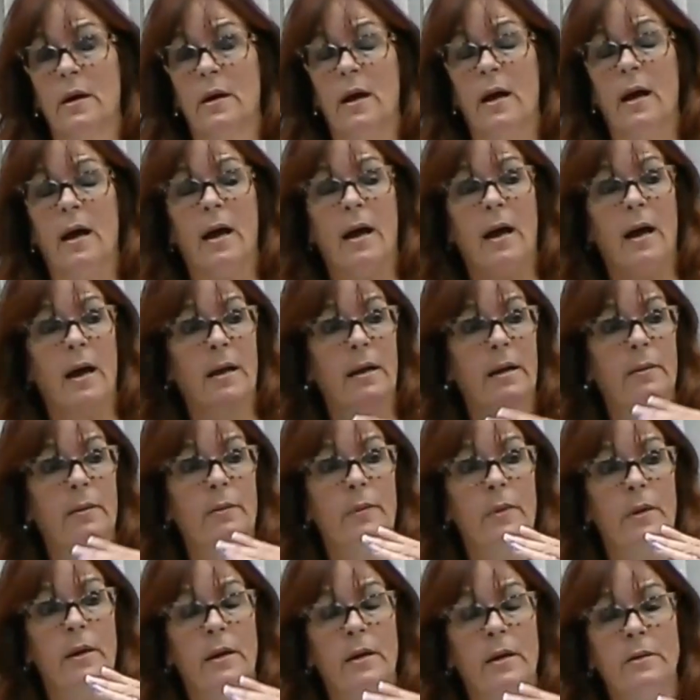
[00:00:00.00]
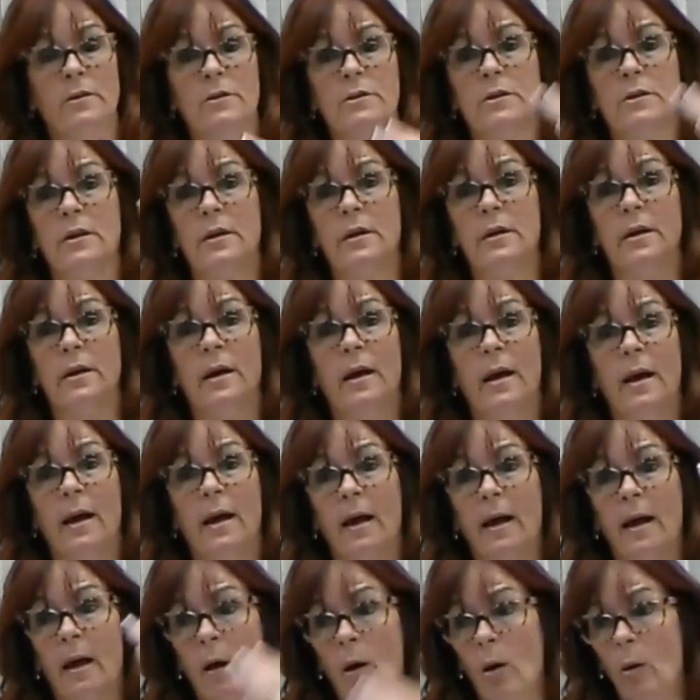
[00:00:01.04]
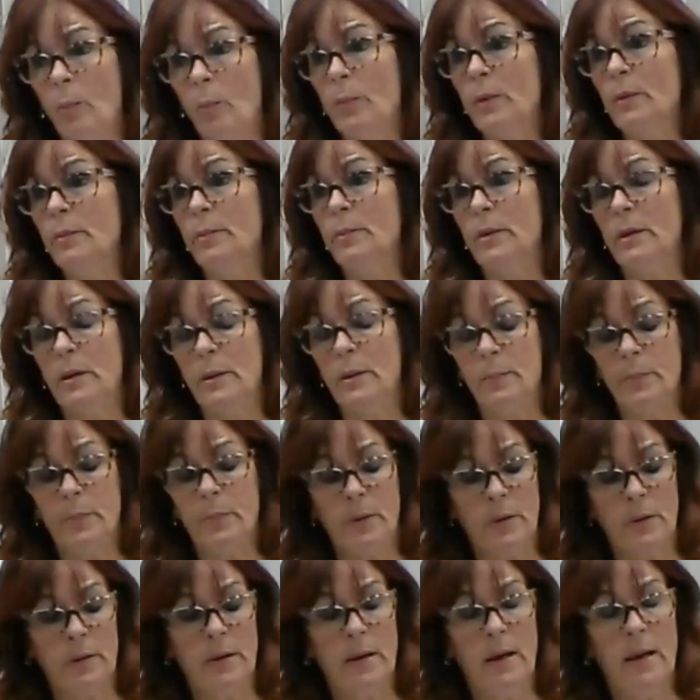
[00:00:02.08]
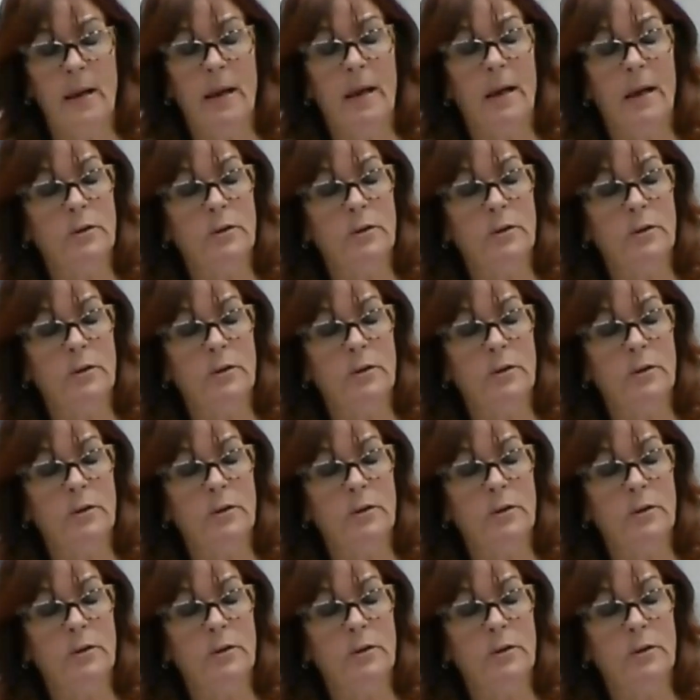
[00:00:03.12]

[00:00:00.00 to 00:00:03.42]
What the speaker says: I am into helping people and